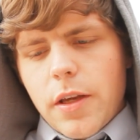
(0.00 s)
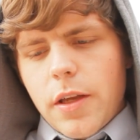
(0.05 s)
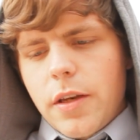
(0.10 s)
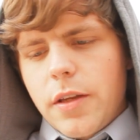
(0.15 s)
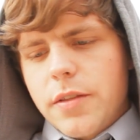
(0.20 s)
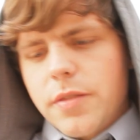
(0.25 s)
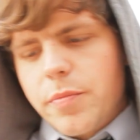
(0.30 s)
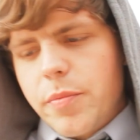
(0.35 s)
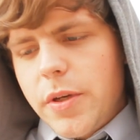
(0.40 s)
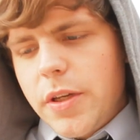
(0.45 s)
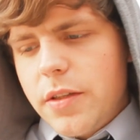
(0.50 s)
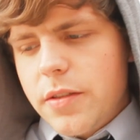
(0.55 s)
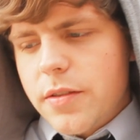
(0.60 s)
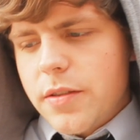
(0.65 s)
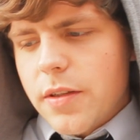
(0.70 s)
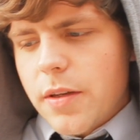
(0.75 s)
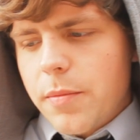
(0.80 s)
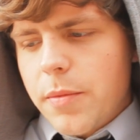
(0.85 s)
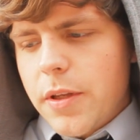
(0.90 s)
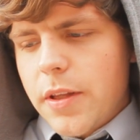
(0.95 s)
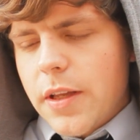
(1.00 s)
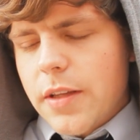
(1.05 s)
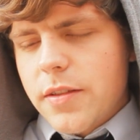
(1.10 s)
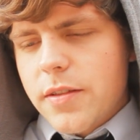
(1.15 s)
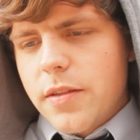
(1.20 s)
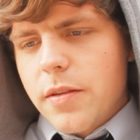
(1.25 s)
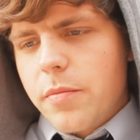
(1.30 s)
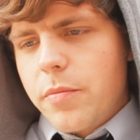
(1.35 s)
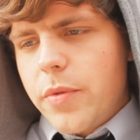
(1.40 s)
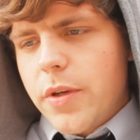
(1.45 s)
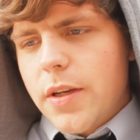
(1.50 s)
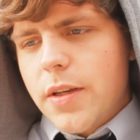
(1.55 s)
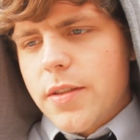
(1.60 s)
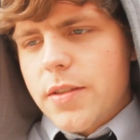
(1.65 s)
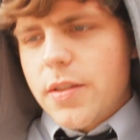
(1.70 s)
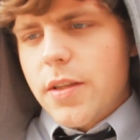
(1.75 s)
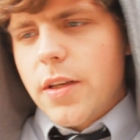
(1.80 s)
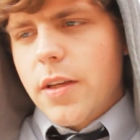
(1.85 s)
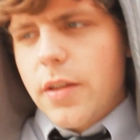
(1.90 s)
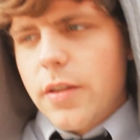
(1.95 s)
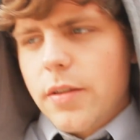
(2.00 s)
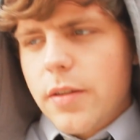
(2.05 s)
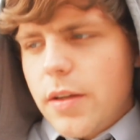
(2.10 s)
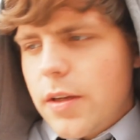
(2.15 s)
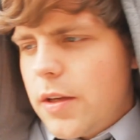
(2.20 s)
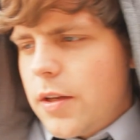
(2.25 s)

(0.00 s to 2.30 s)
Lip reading: and his beats. I mean, that's the biggest thing.